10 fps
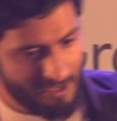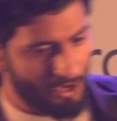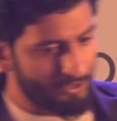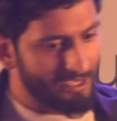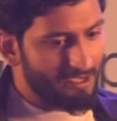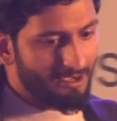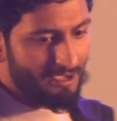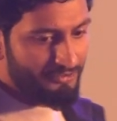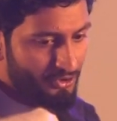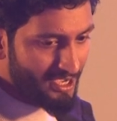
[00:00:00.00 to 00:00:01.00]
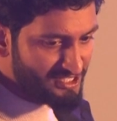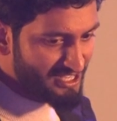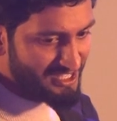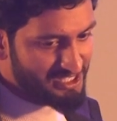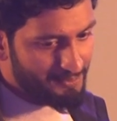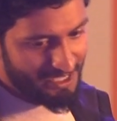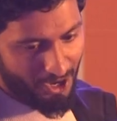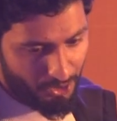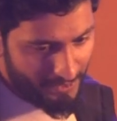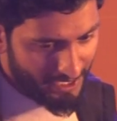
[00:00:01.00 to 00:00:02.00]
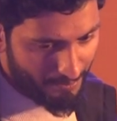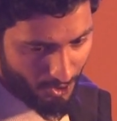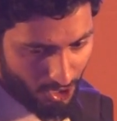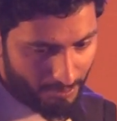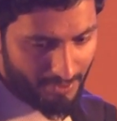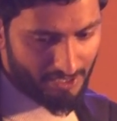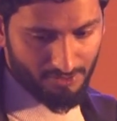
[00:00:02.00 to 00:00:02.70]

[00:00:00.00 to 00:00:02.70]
okay, if you ask ChatGPT how to make a bomb,